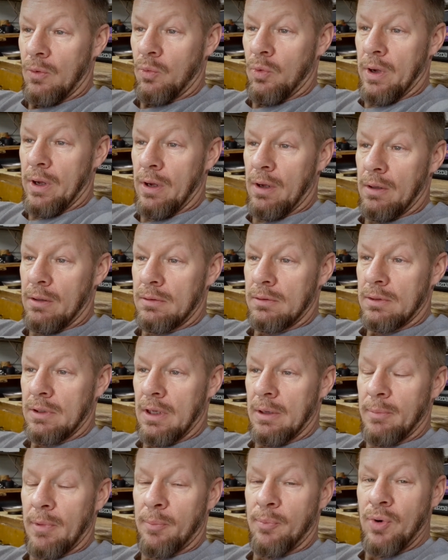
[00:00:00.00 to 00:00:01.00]
Well,
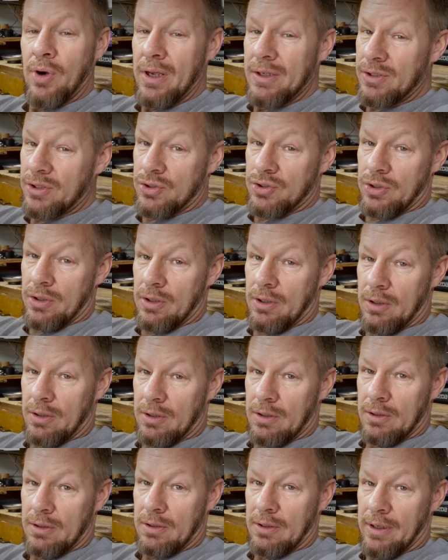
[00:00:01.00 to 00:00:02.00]
in my project
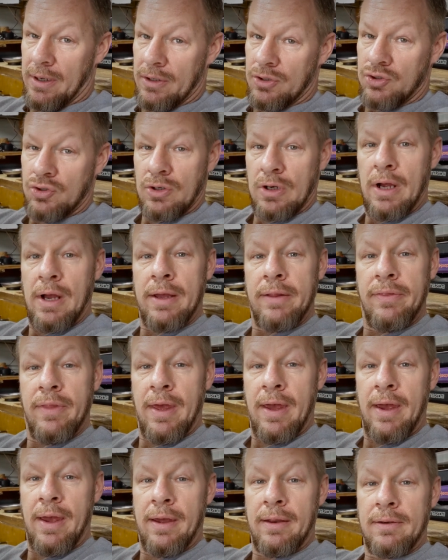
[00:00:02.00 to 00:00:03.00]
truck, I tried
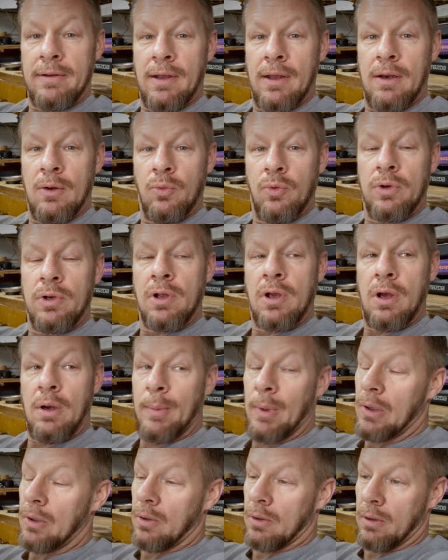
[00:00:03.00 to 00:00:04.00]
that, and it wouldn't come
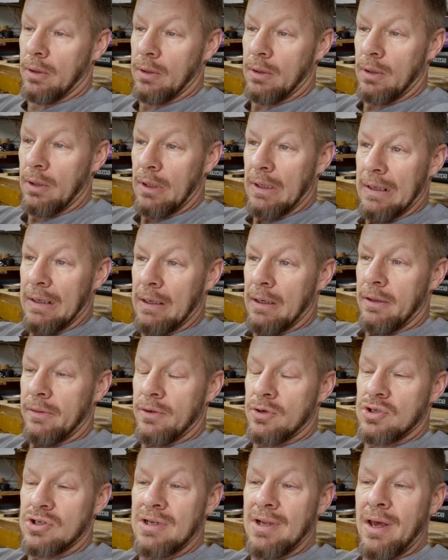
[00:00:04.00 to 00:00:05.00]
on.
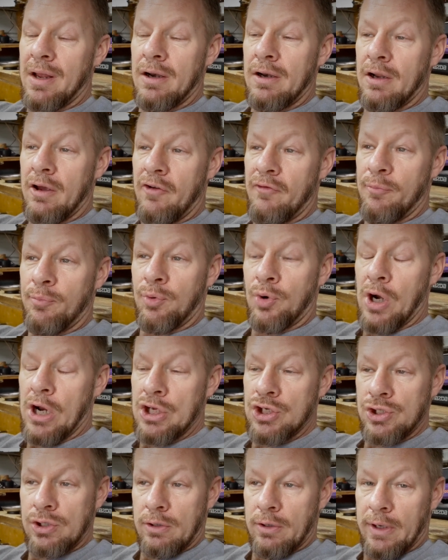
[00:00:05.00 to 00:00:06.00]
There's not enough
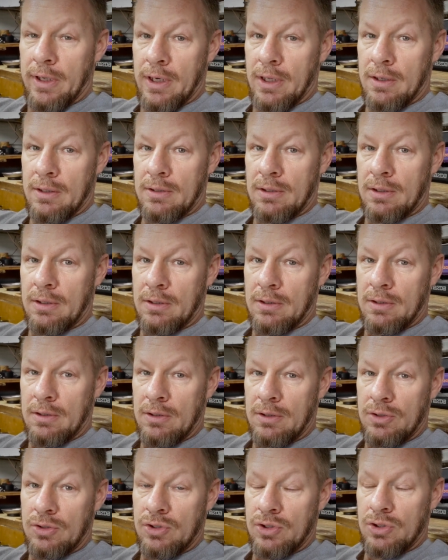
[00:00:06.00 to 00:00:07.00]
pressure in it
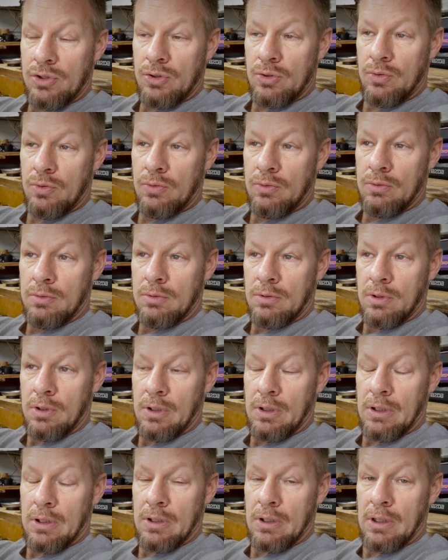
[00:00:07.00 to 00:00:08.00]
to
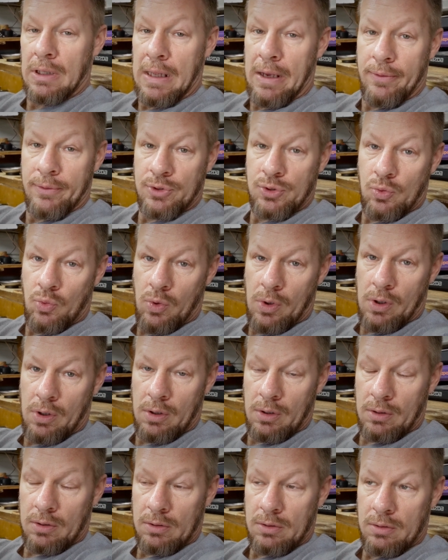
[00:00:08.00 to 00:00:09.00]
allow it to
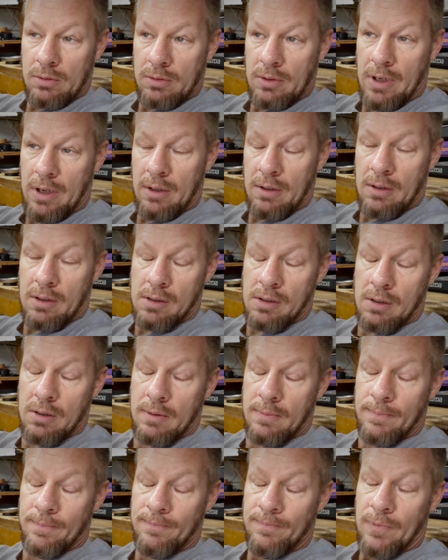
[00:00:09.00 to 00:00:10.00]
work.
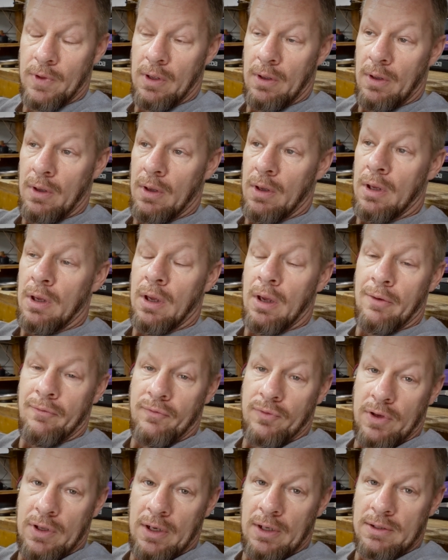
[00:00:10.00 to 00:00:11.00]

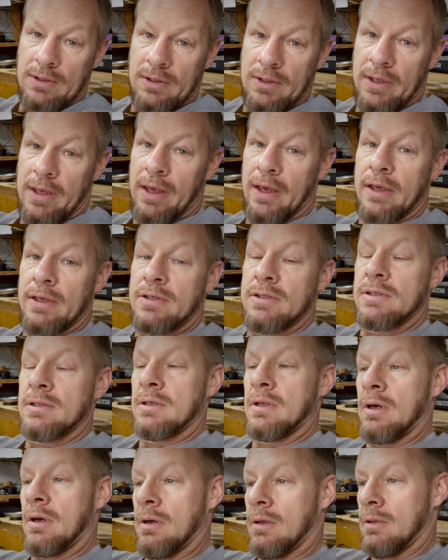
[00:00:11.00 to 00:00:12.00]
I've connected the gauges
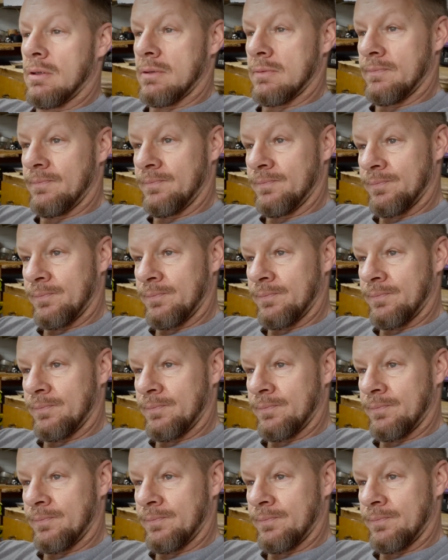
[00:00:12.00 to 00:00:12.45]
and all, and